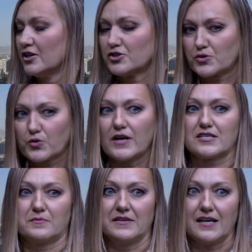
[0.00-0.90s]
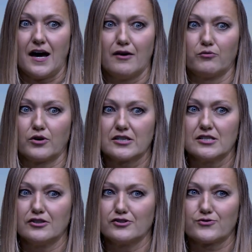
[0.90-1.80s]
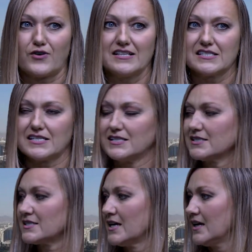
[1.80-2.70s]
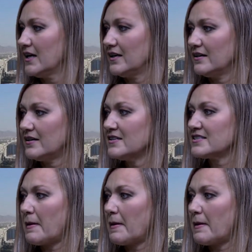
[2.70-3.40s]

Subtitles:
trust me, I've worked in those frenzies. It is